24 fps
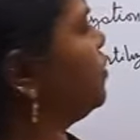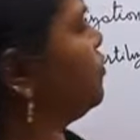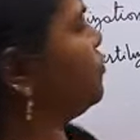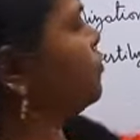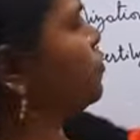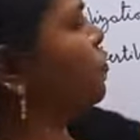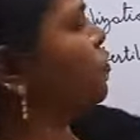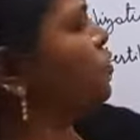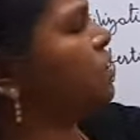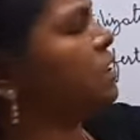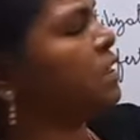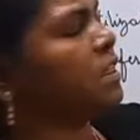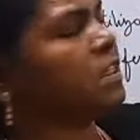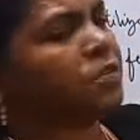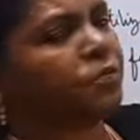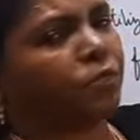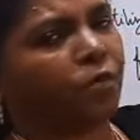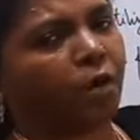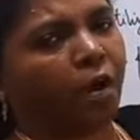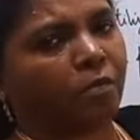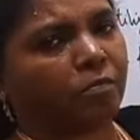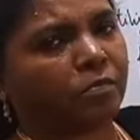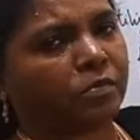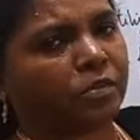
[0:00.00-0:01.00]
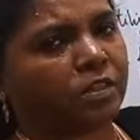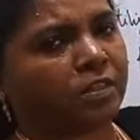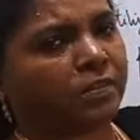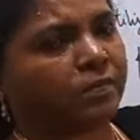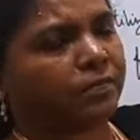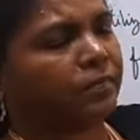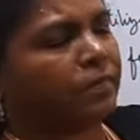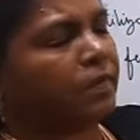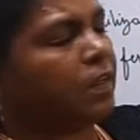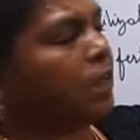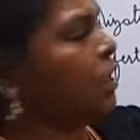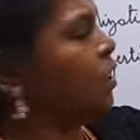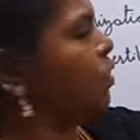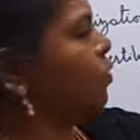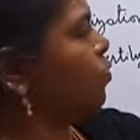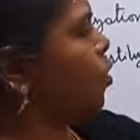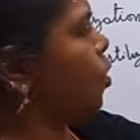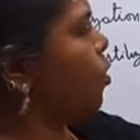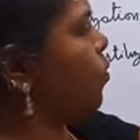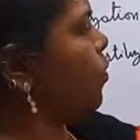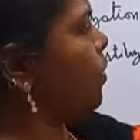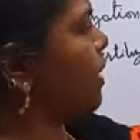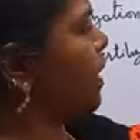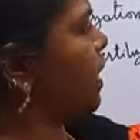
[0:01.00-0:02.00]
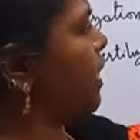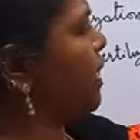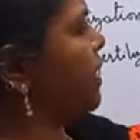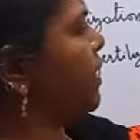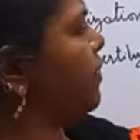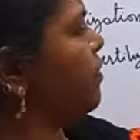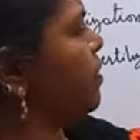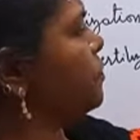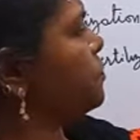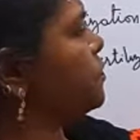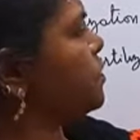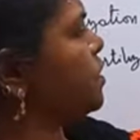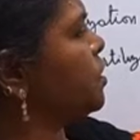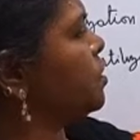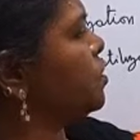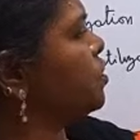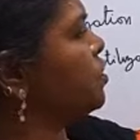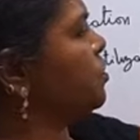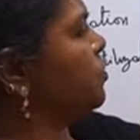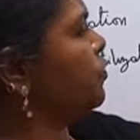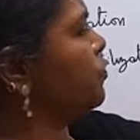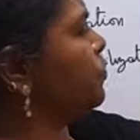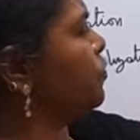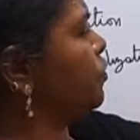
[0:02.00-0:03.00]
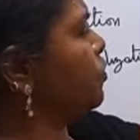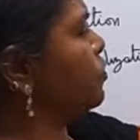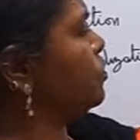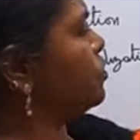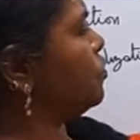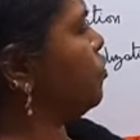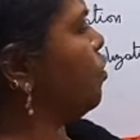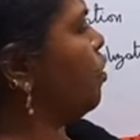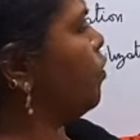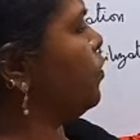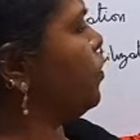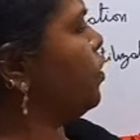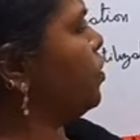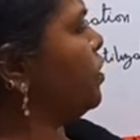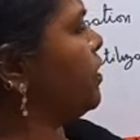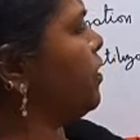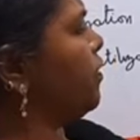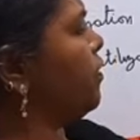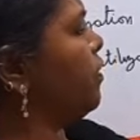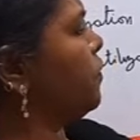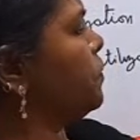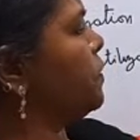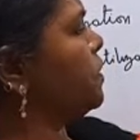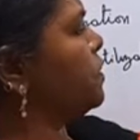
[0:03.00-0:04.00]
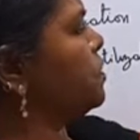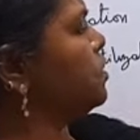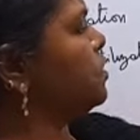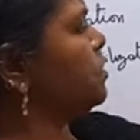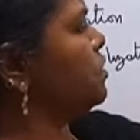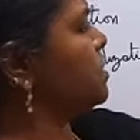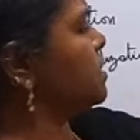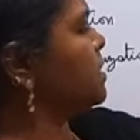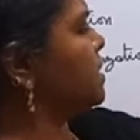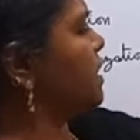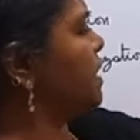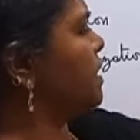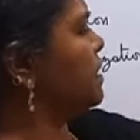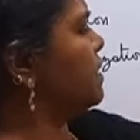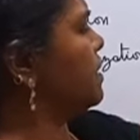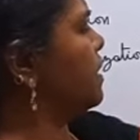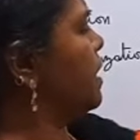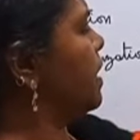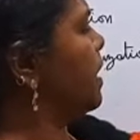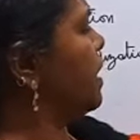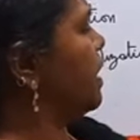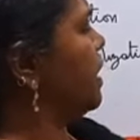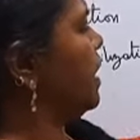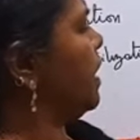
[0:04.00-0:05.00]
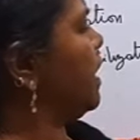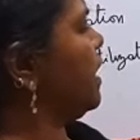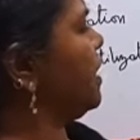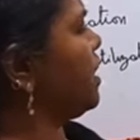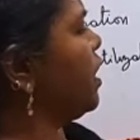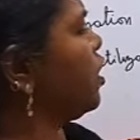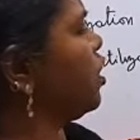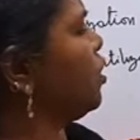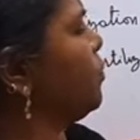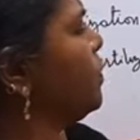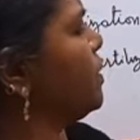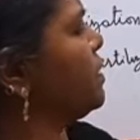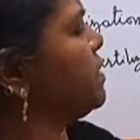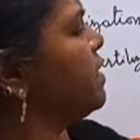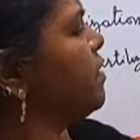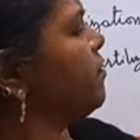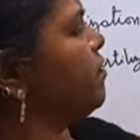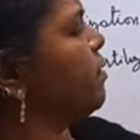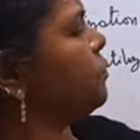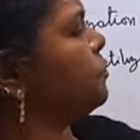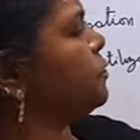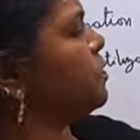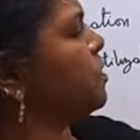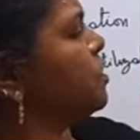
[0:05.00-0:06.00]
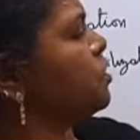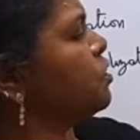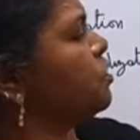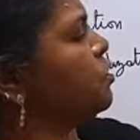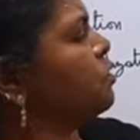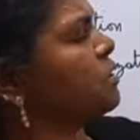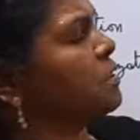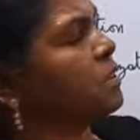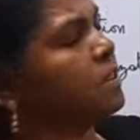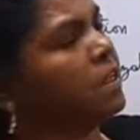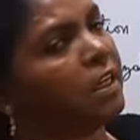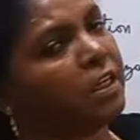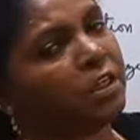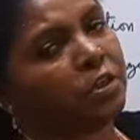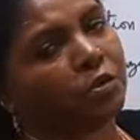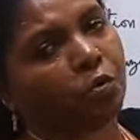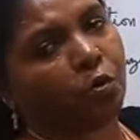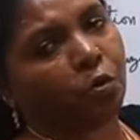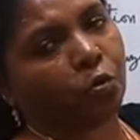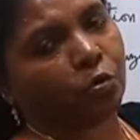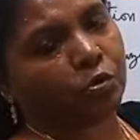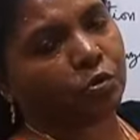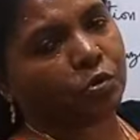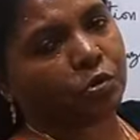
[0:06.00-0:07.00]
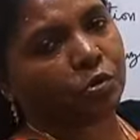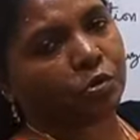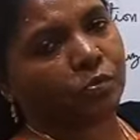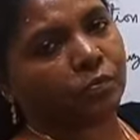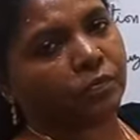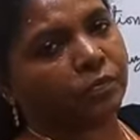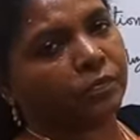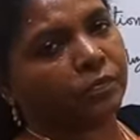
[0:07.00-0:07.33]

the fruit is formed. Ovary develops into fruit, ovule develops into seed, integument develops into seed coat.